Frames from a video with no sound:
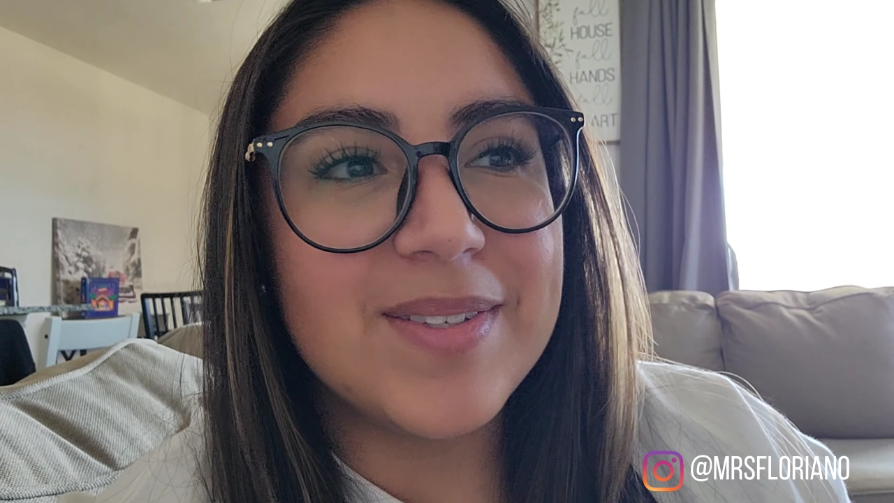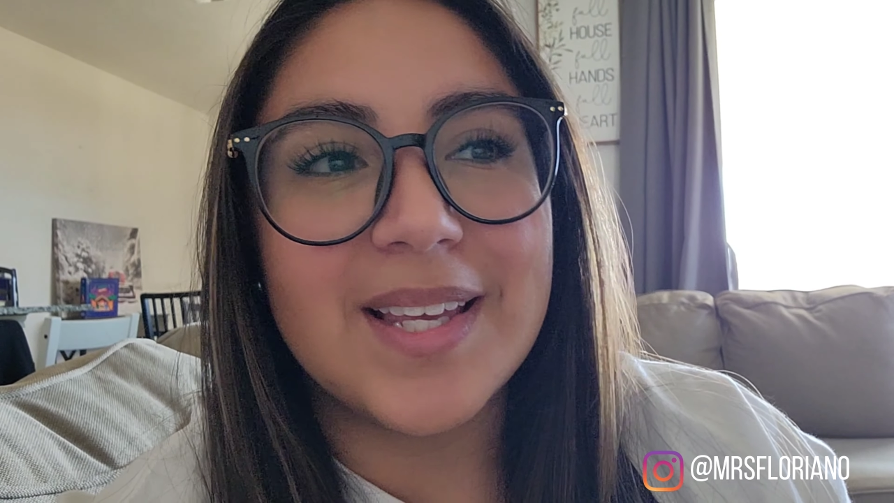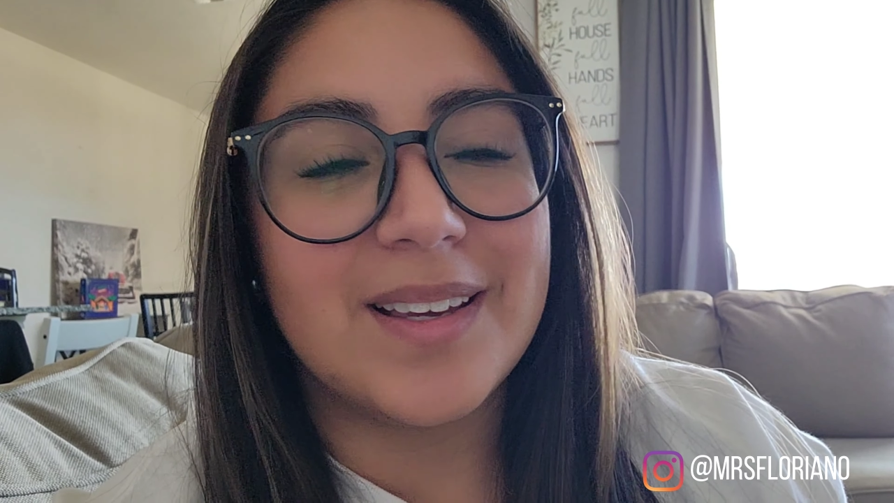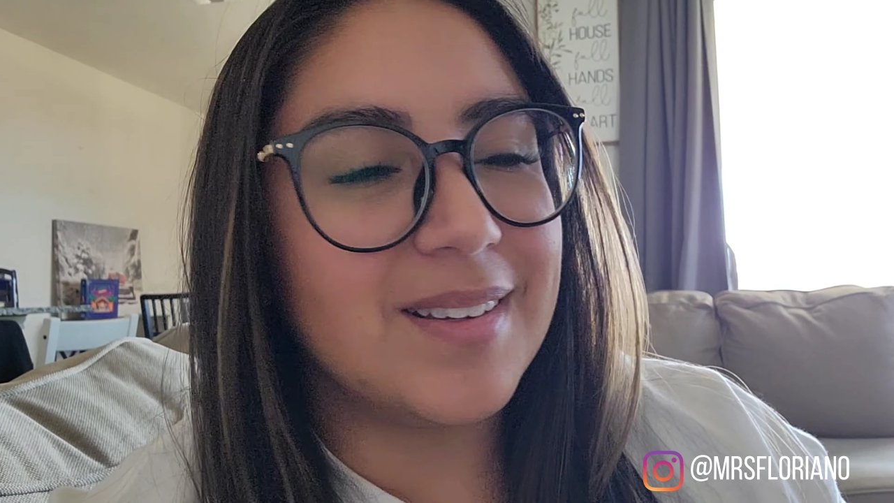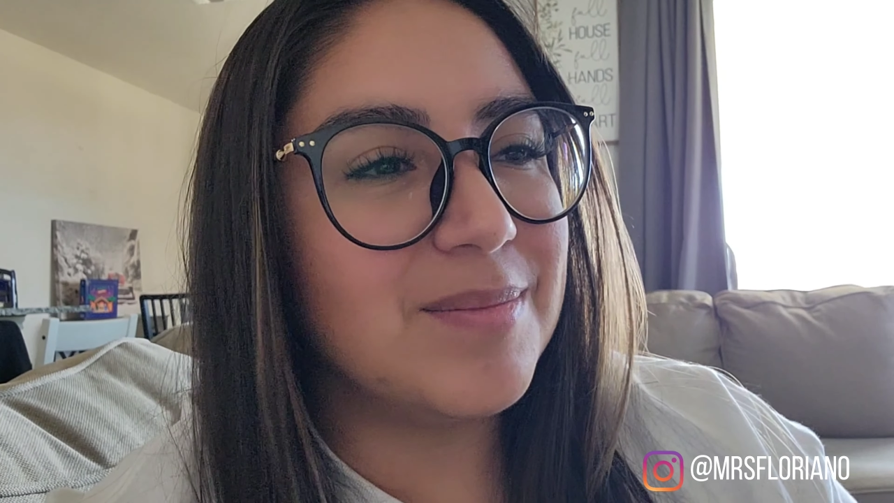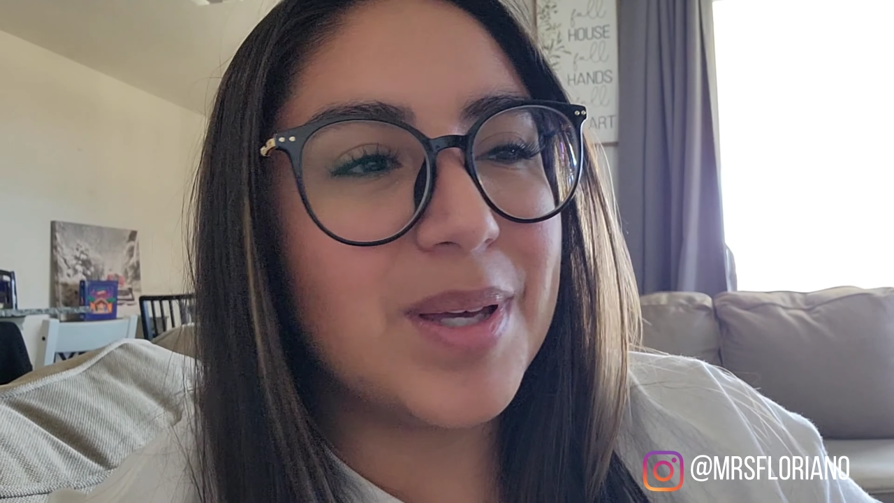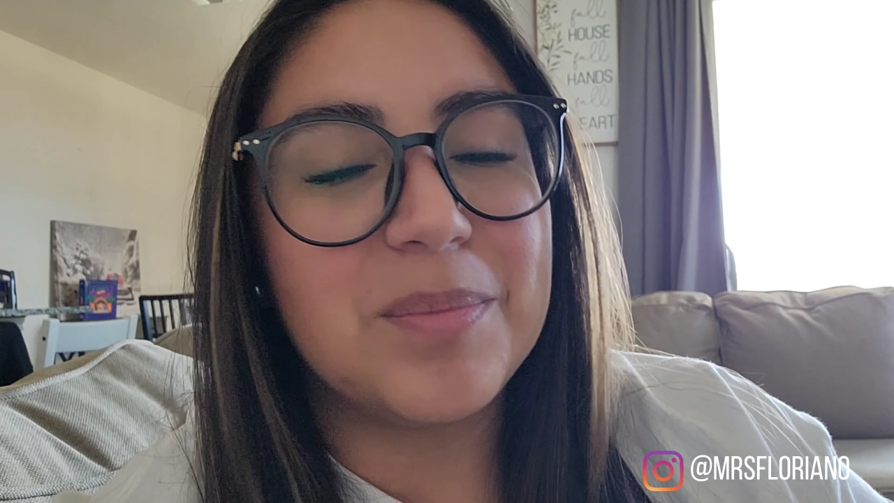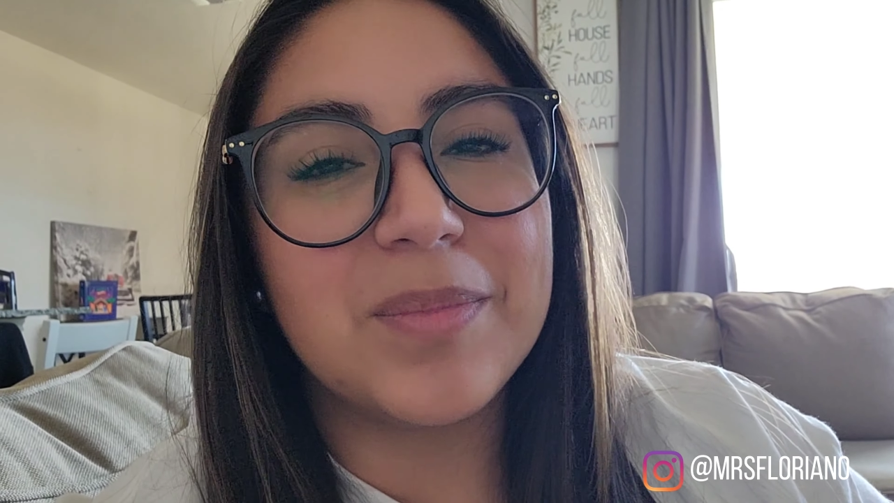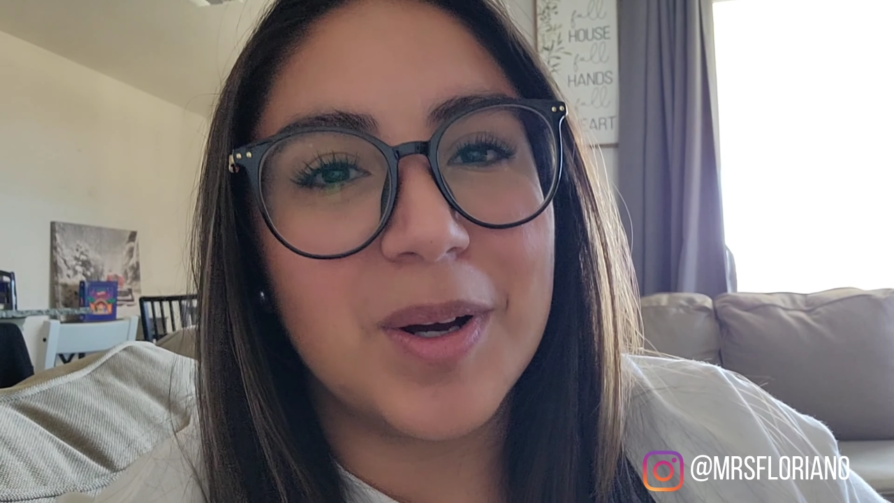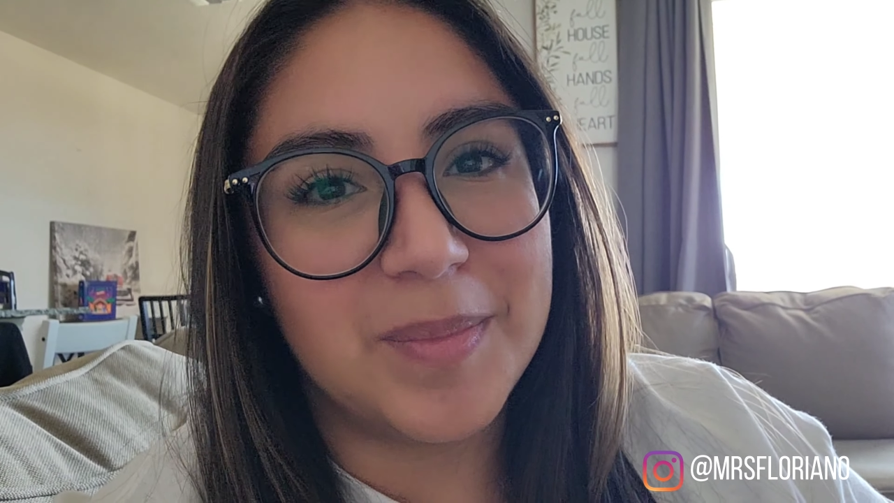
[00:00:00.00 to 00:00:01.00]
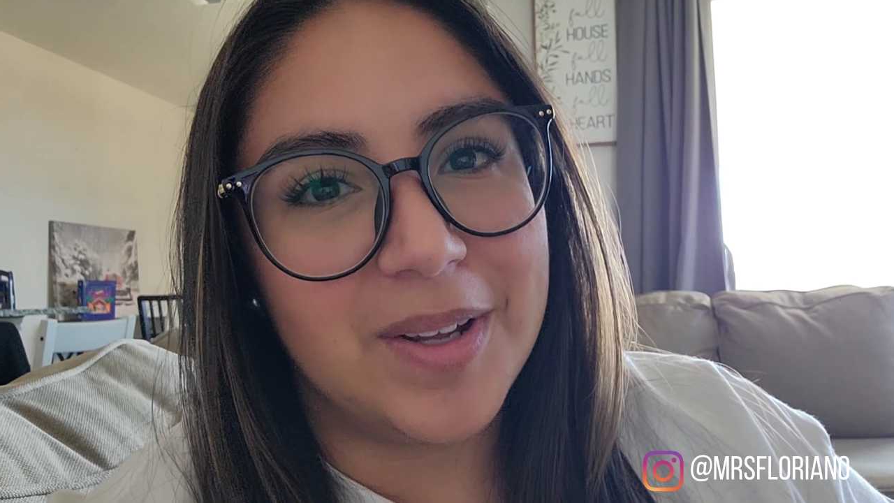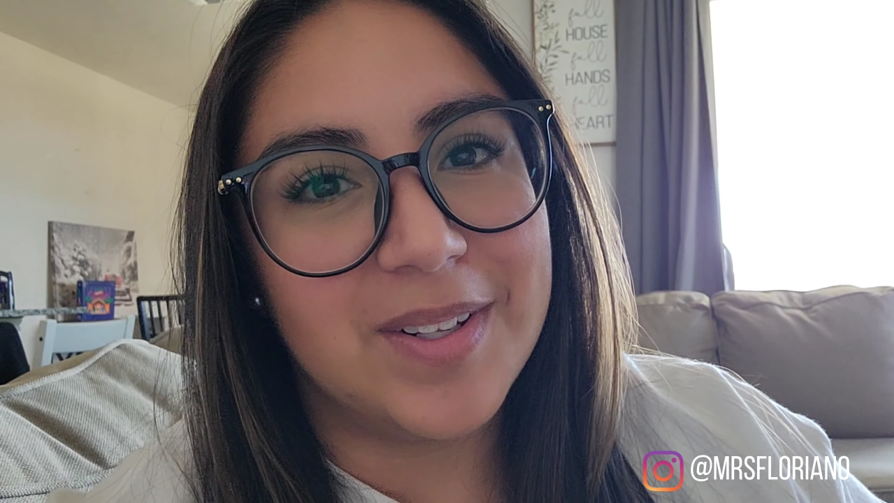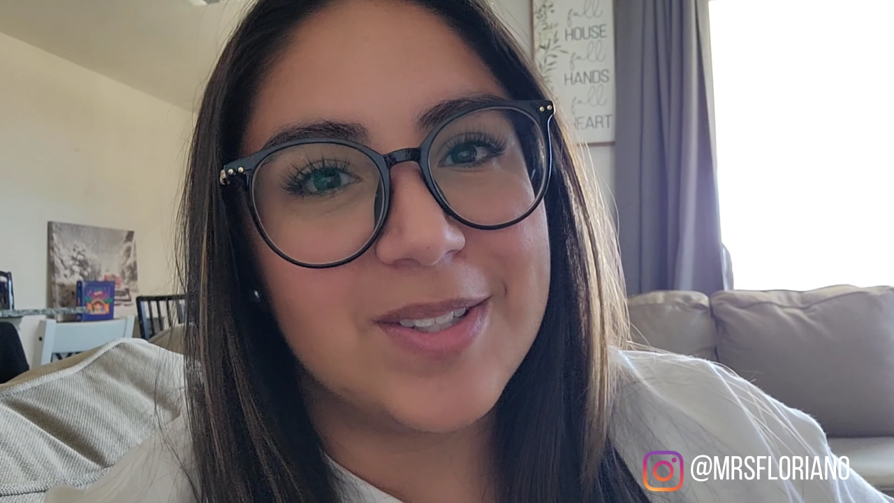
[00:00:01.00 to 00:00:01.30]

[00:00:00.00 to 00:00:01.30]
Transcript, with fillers: I was like, babe, calm down.